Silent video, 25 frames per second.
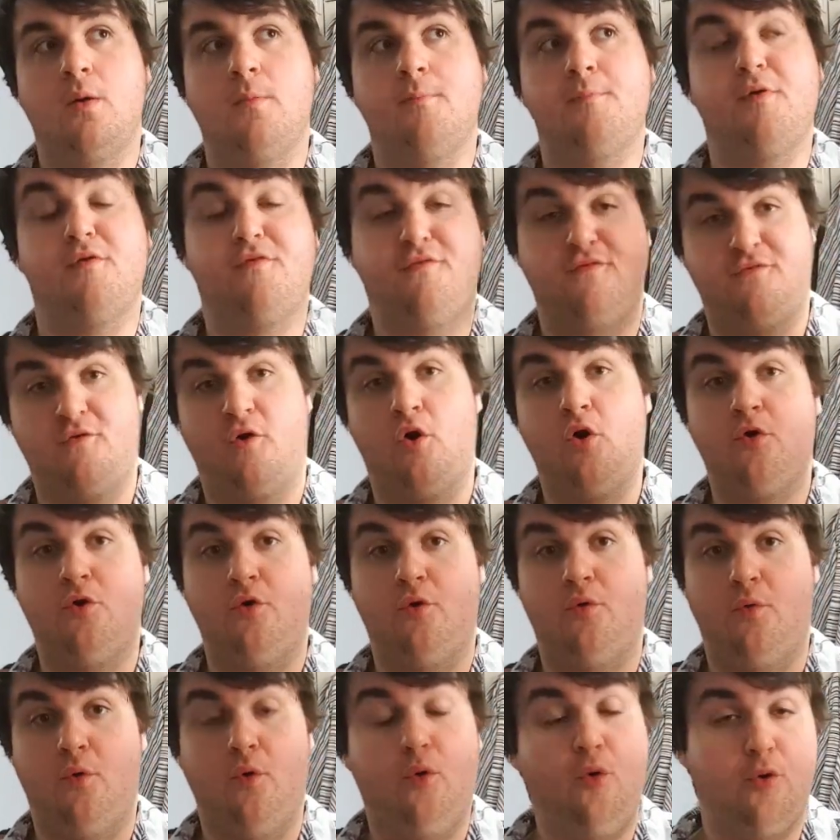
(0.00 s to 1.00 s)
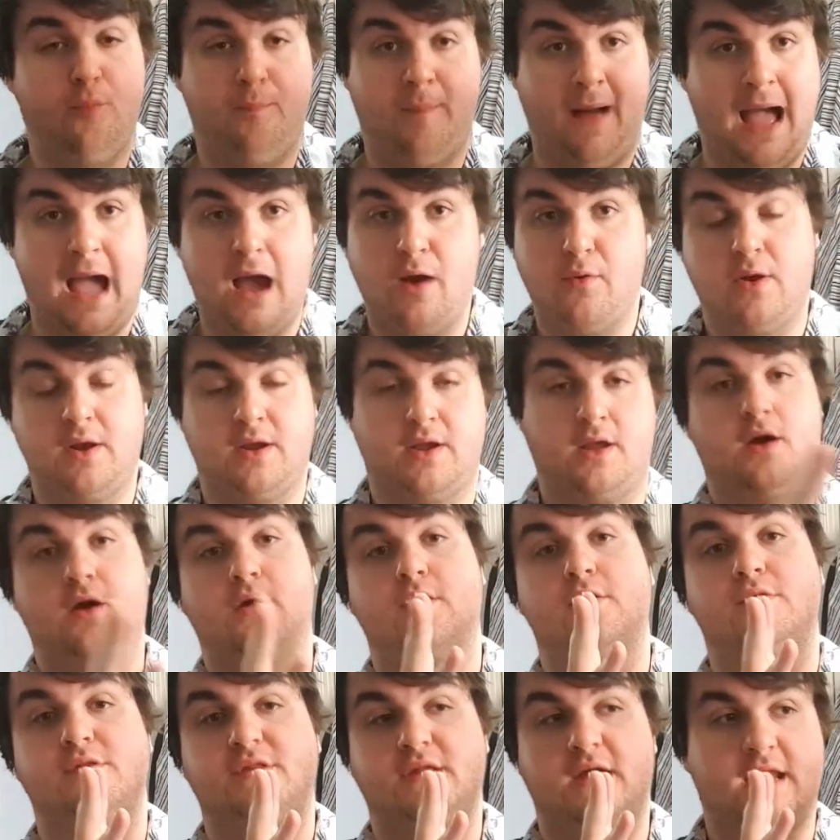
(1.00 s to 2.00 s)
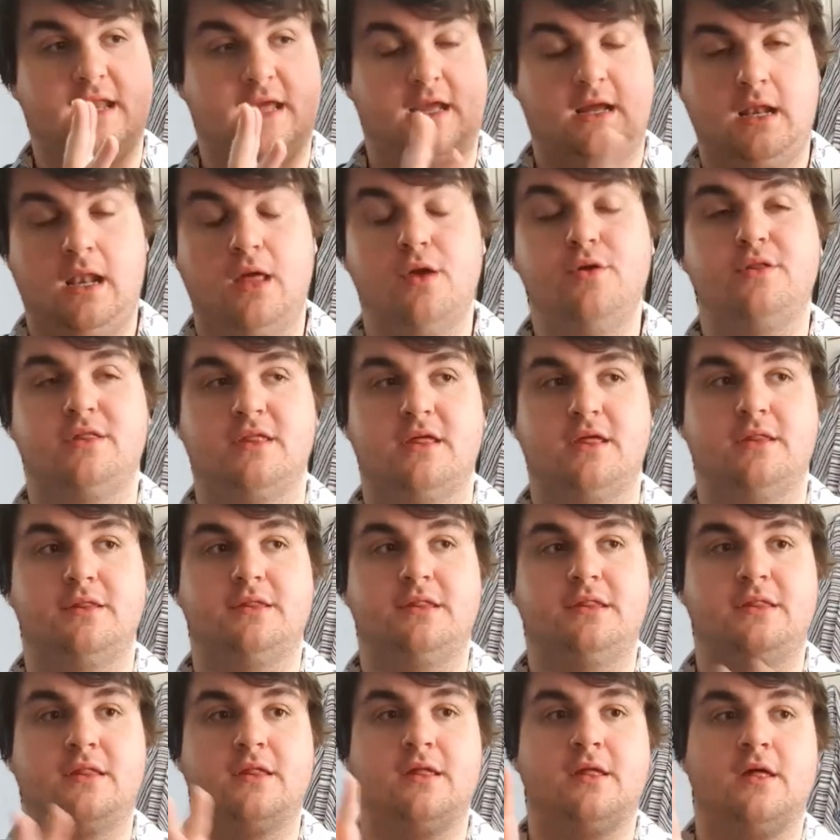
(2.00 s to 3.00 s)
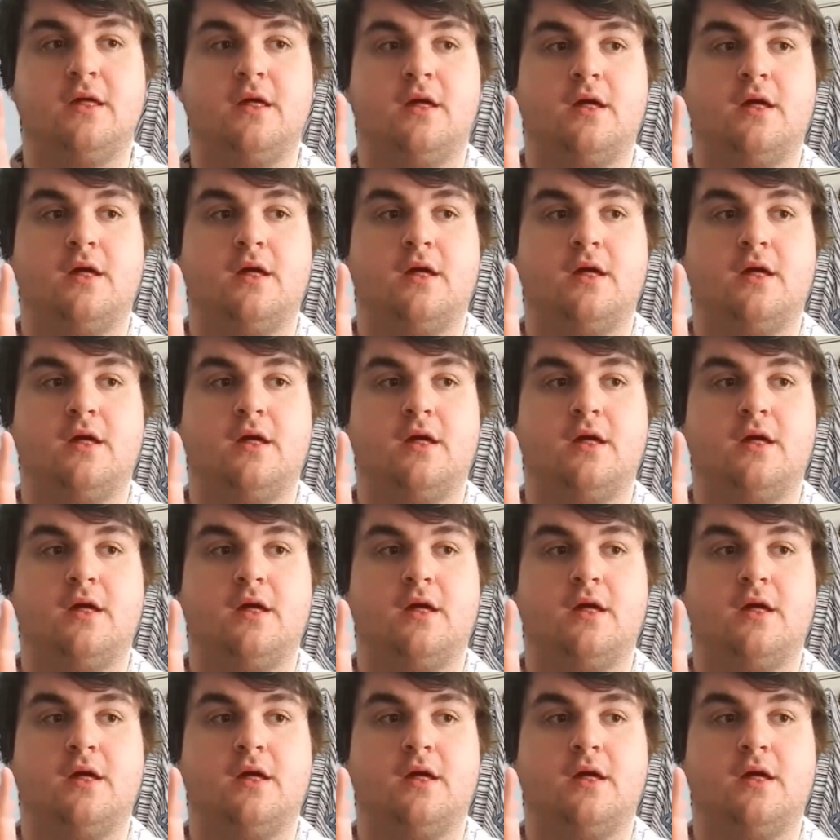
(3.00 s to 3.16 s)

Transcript: before all power goes and it closes,